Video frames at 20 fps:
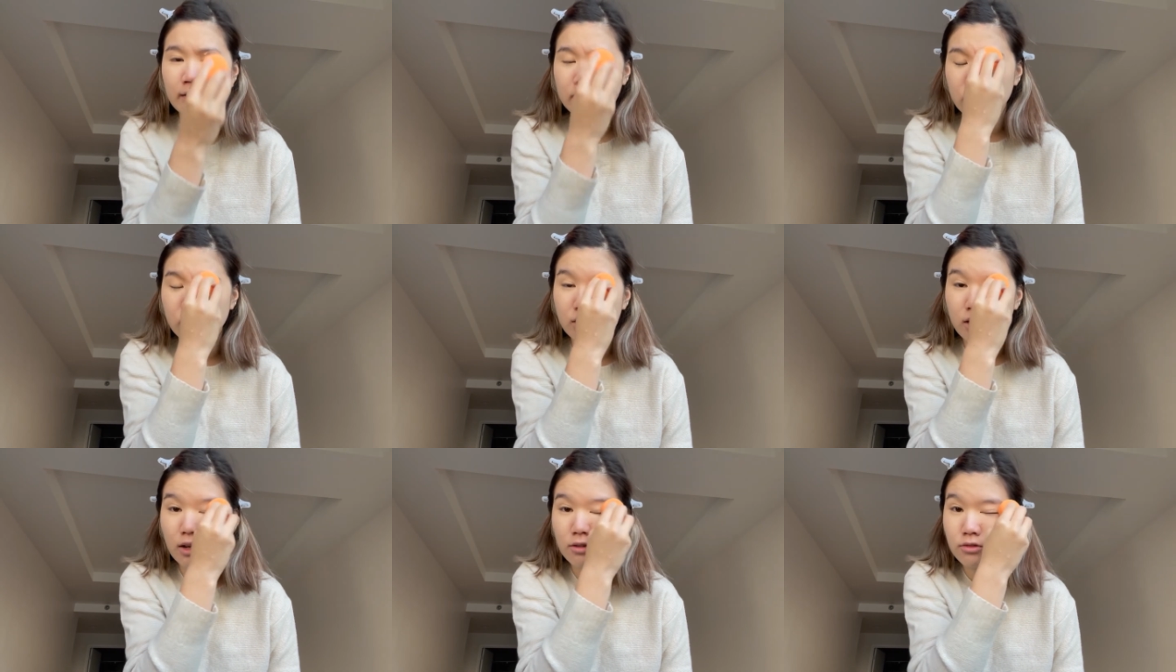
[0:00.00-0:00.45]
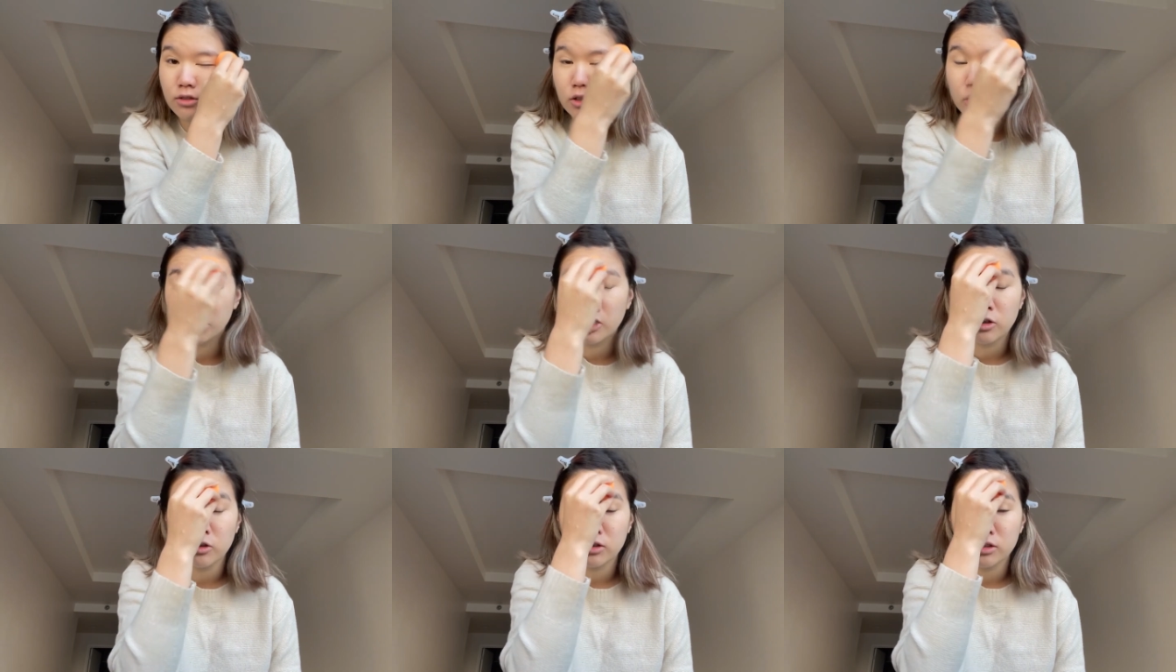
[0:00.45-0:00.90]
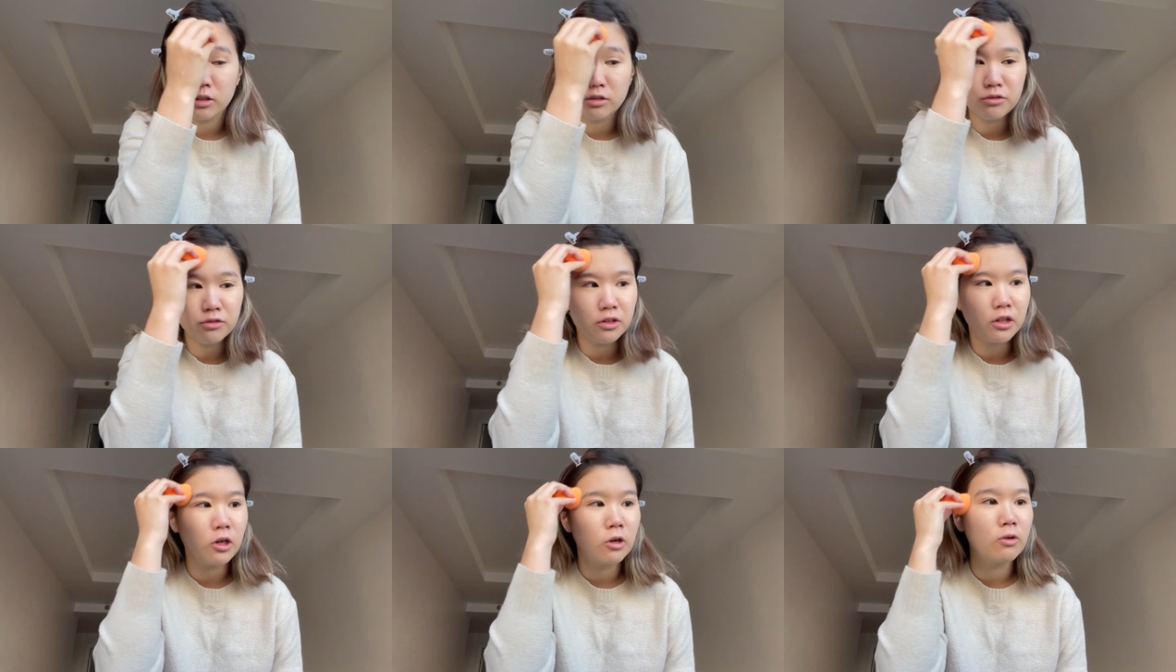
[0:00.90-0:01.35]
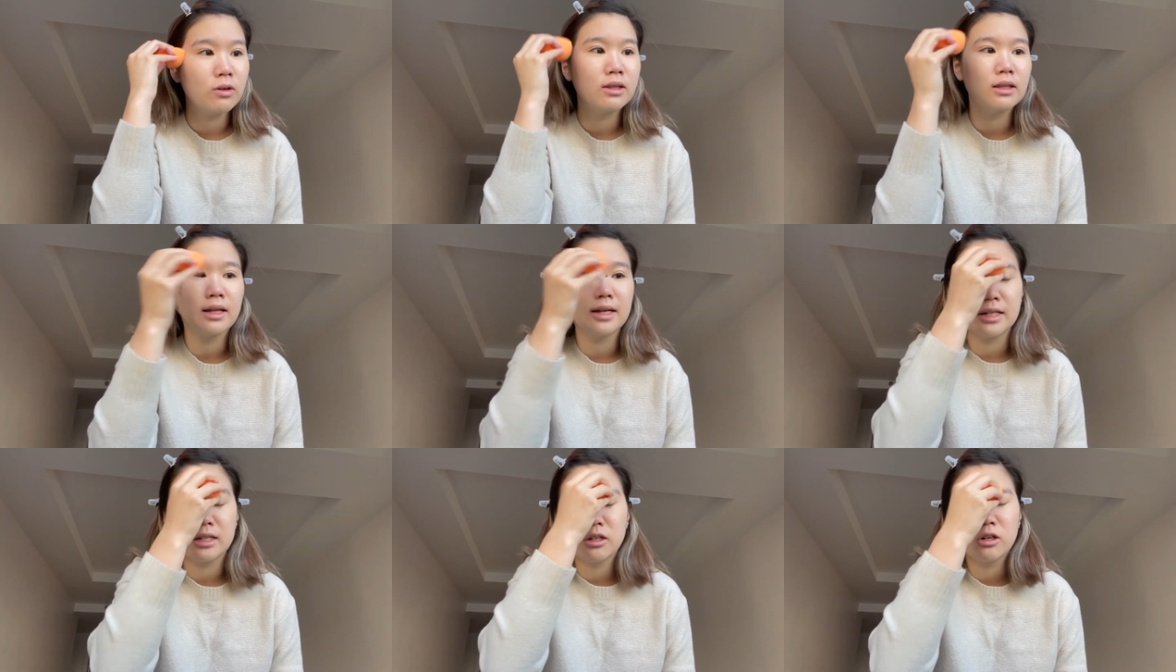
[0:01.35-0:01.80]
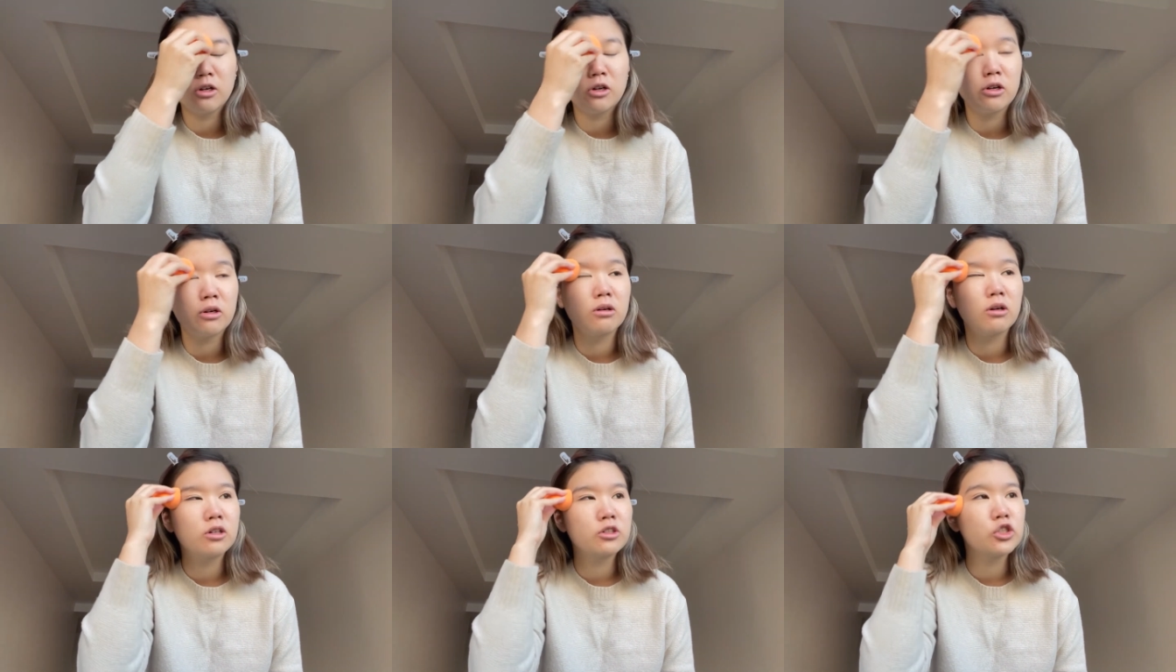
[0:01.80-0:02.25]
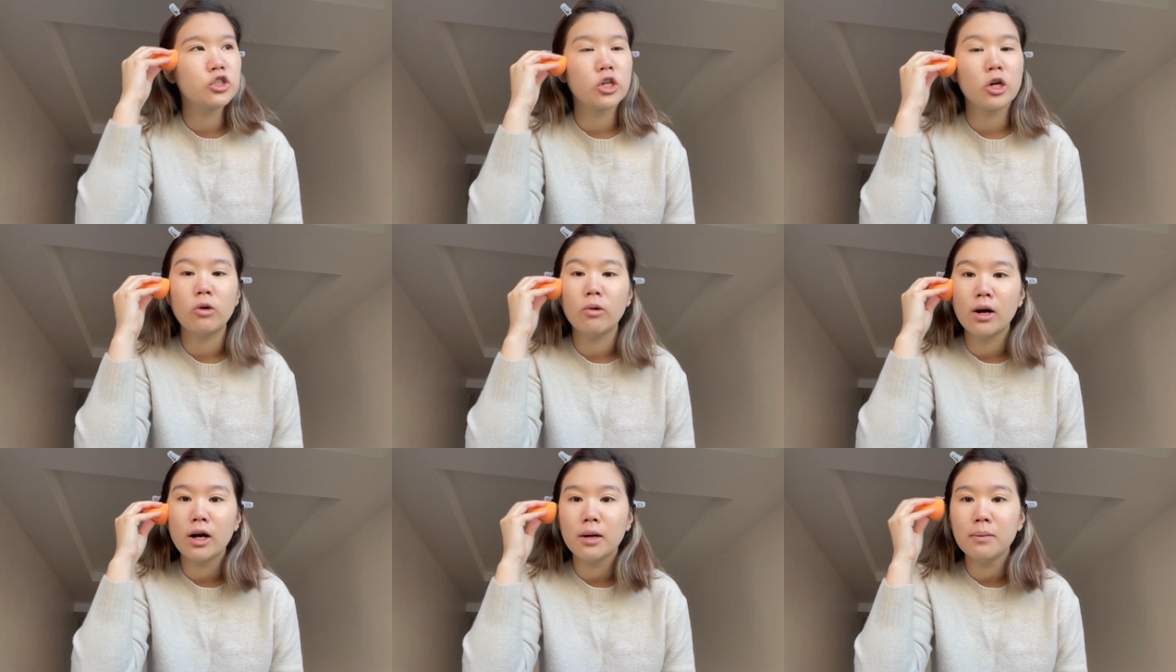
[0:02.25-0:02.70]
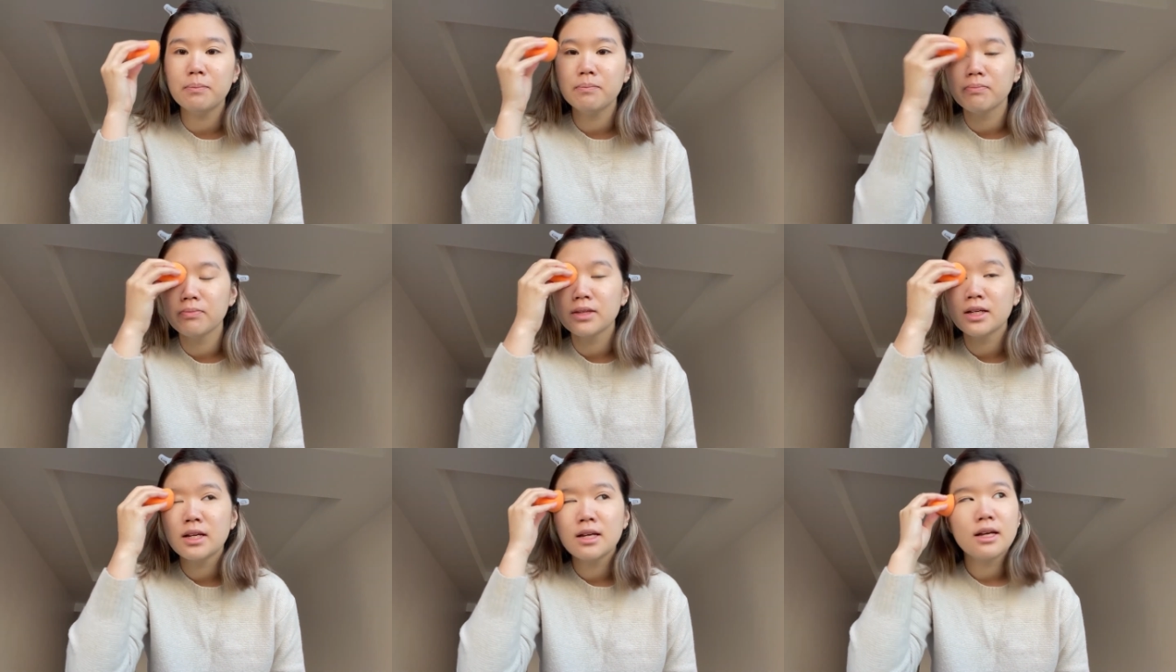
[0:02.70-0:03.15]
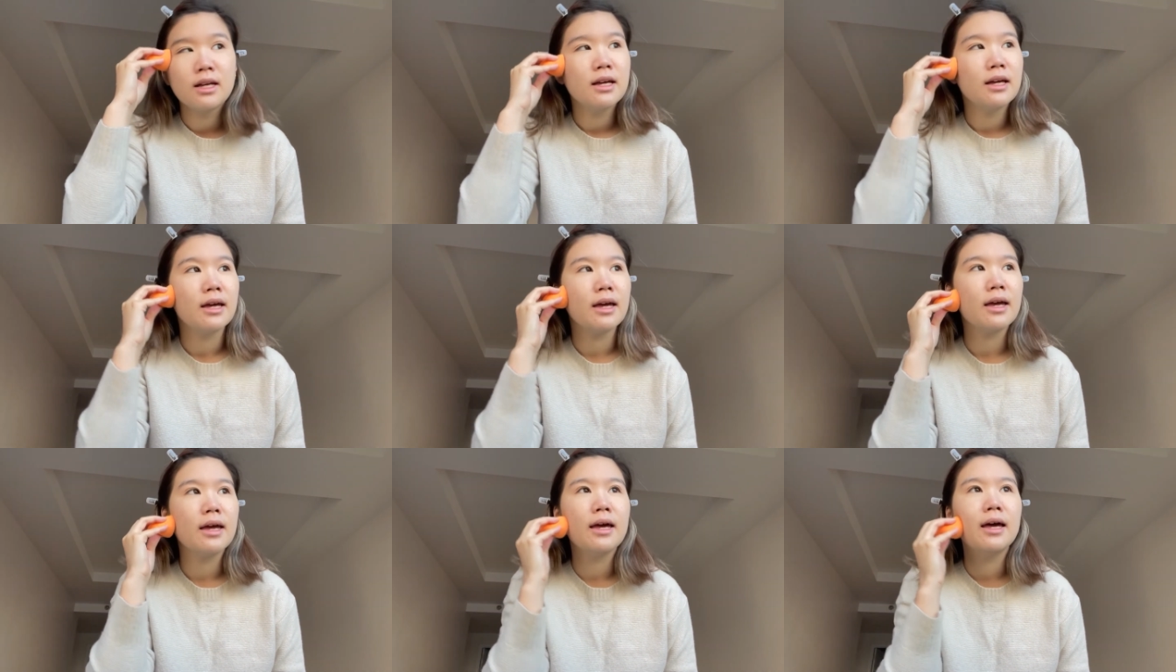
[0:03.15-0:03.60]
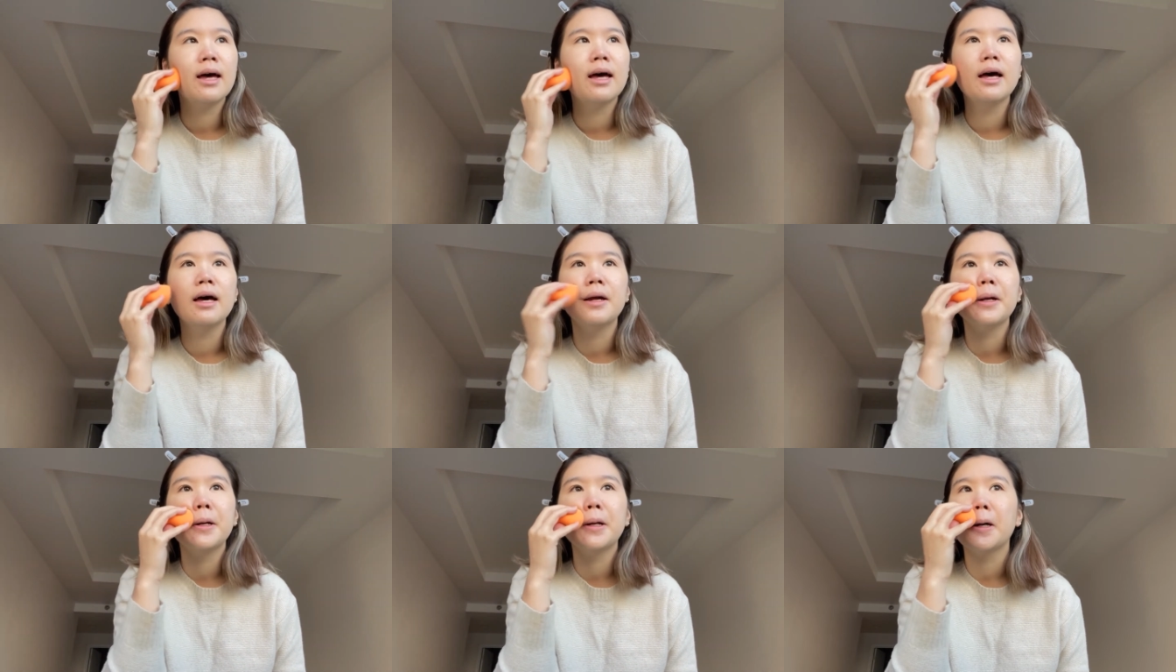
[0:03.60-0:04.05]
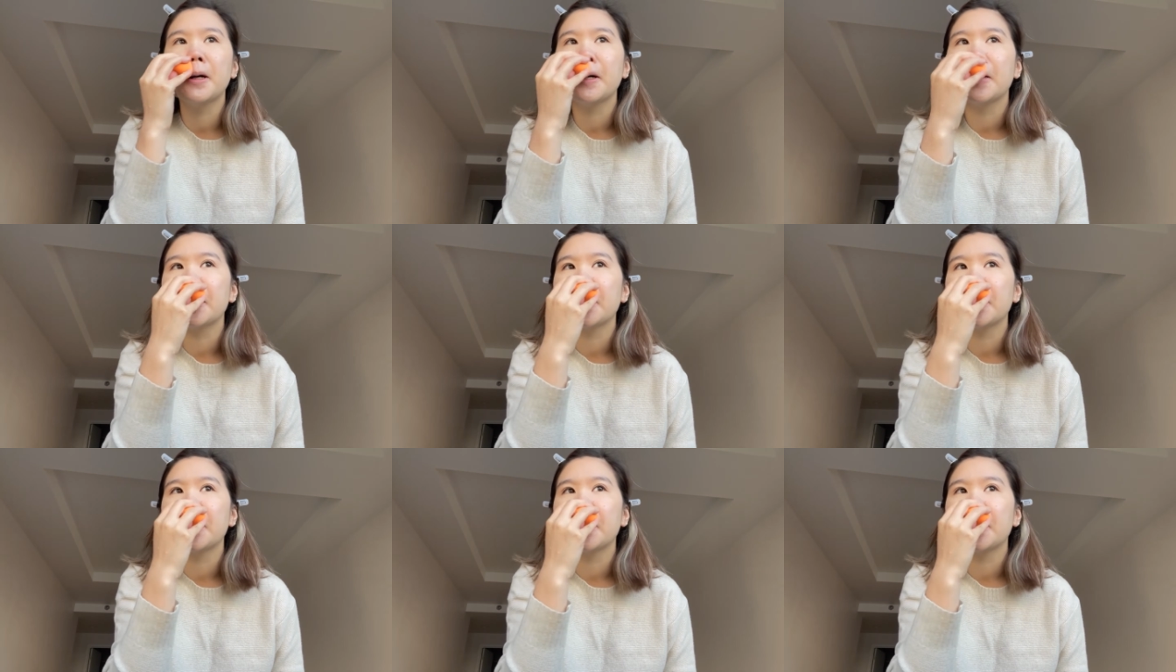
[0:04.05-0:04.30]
I just have to go with the flow and like show up. And